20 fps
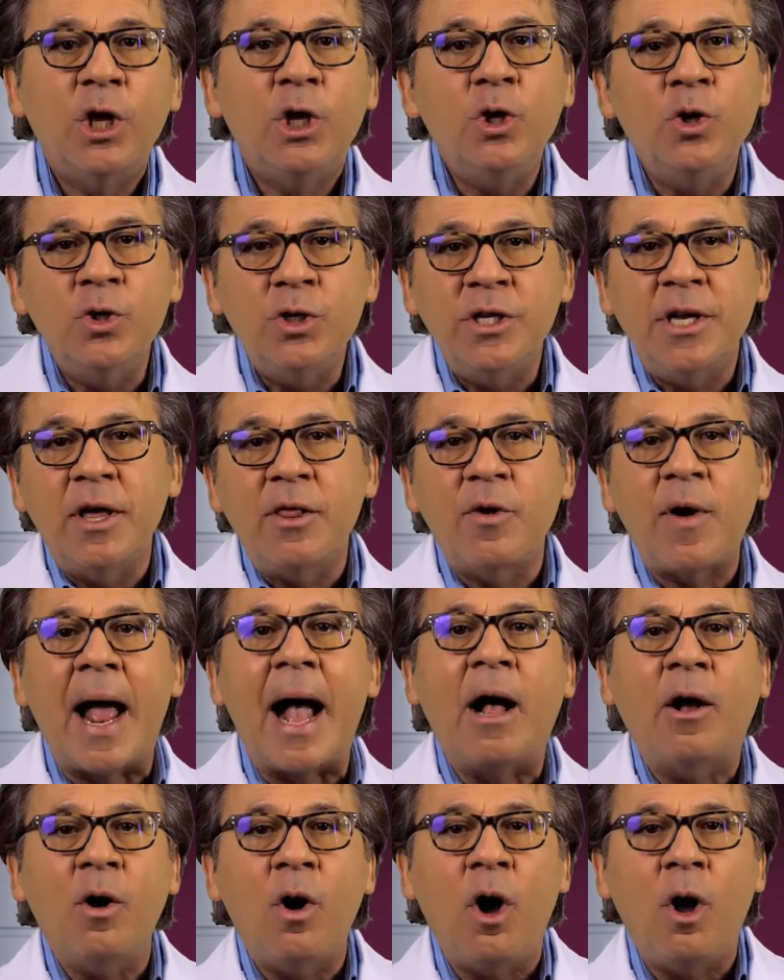Use the other
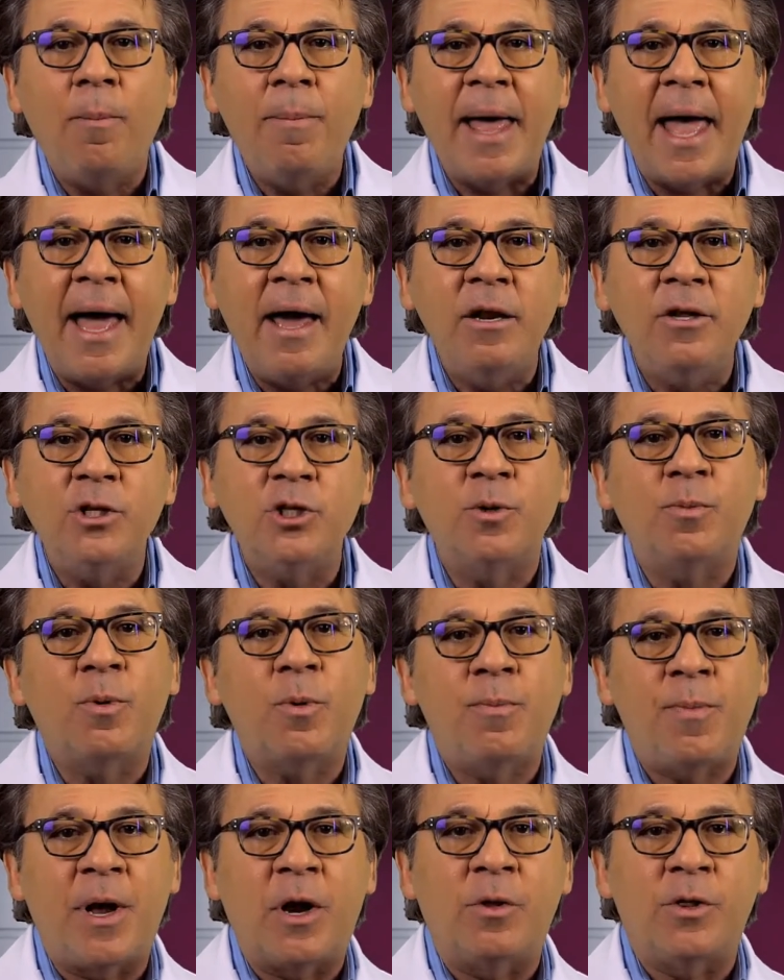alcohol pad to
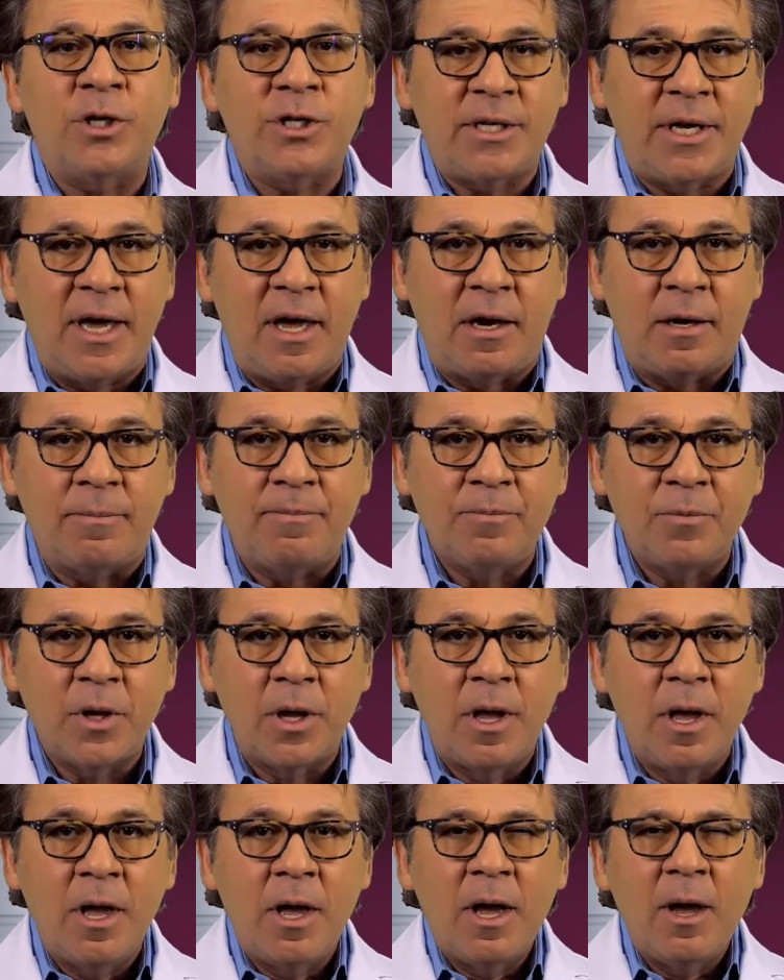prepare the skin.
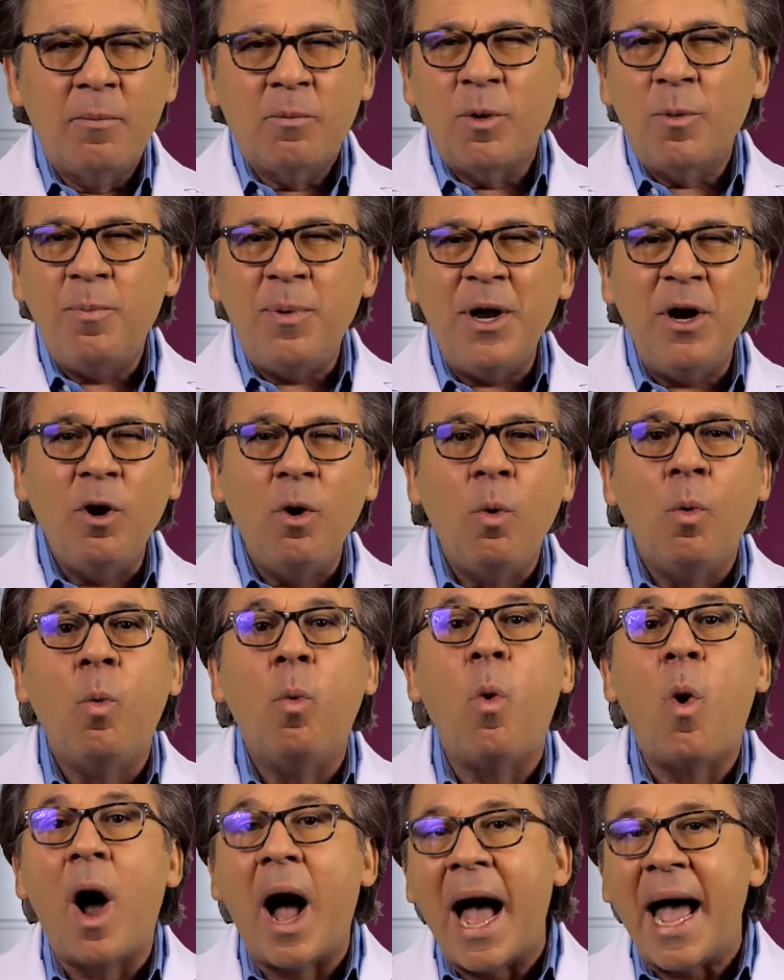Prepare a
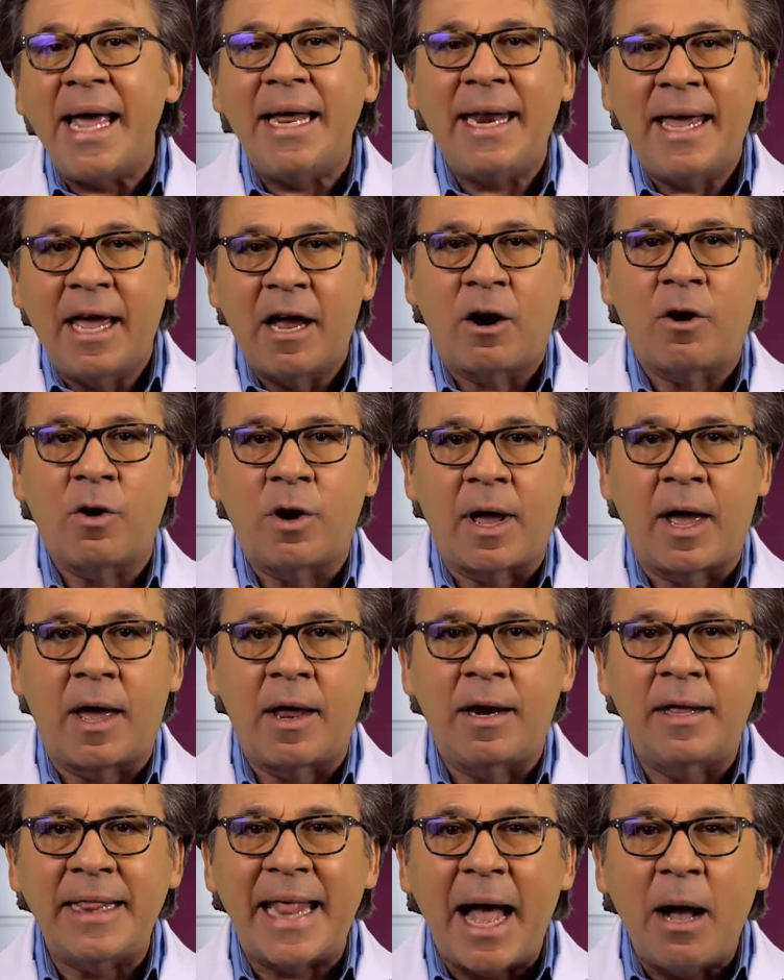wide area,
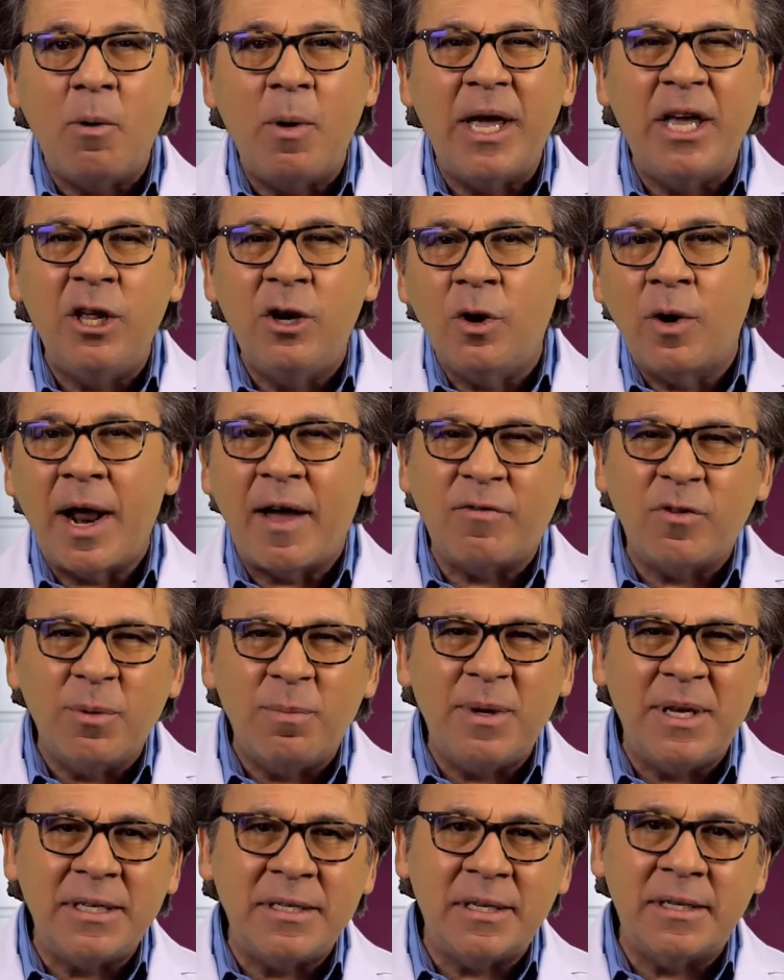and in that way you don't have to
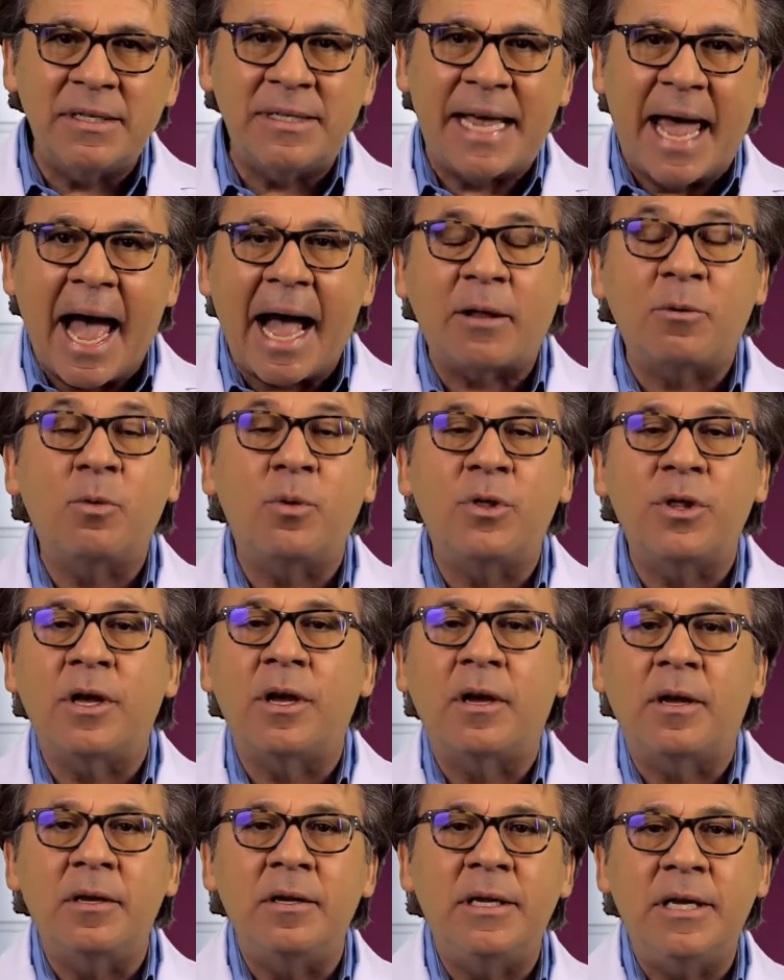be as exact where
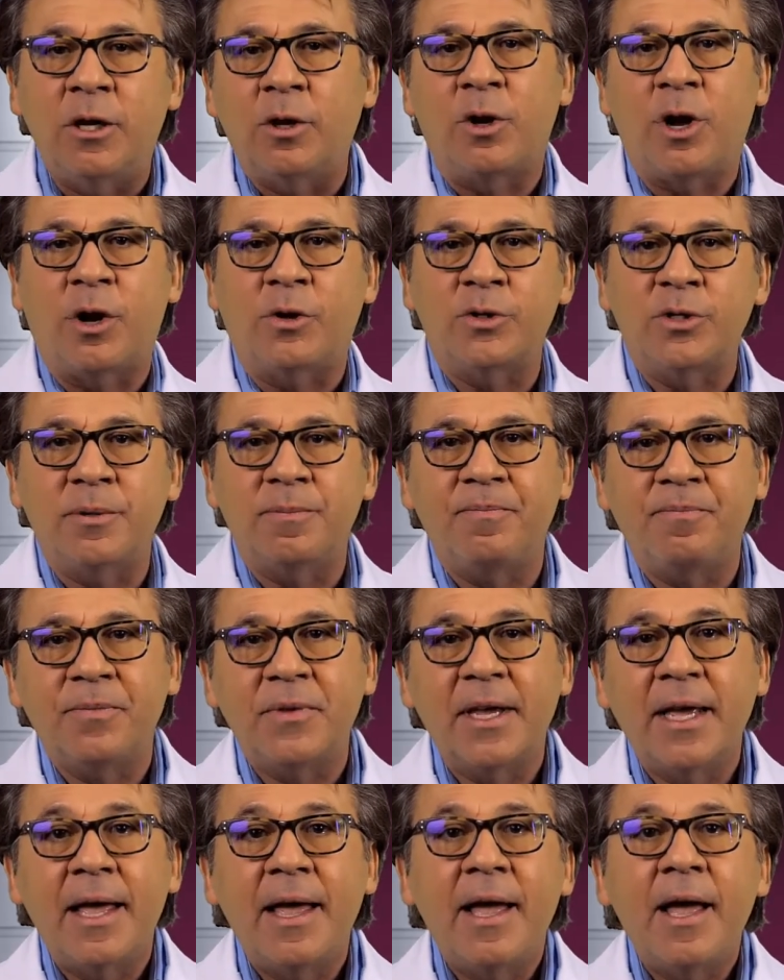the needle goes.
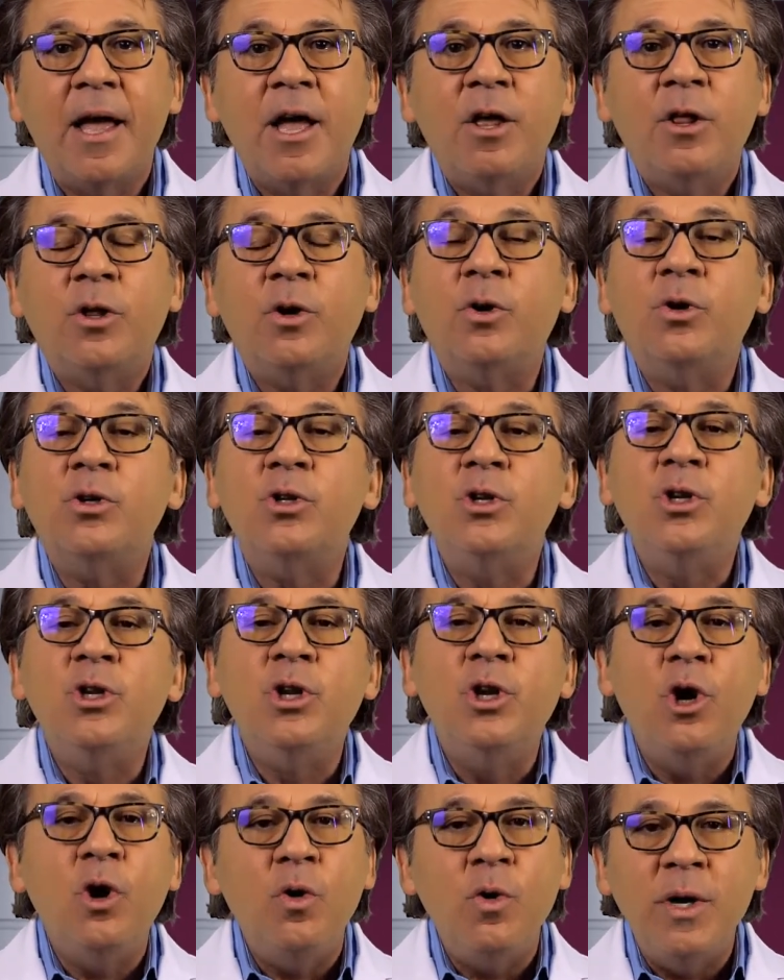There is
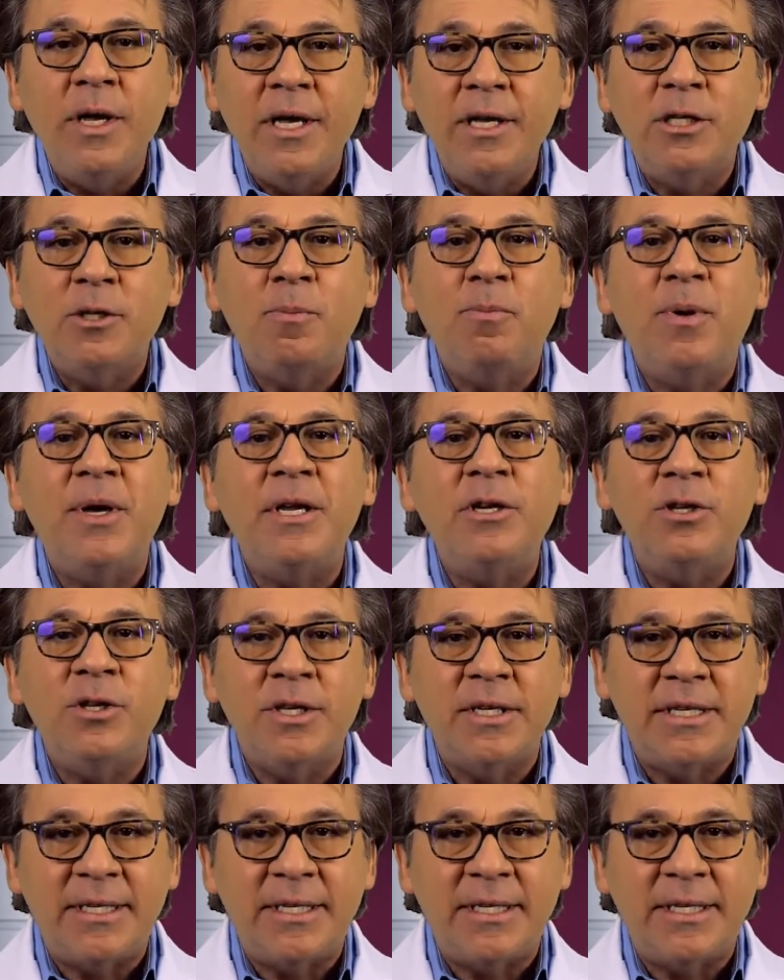no need to pinch the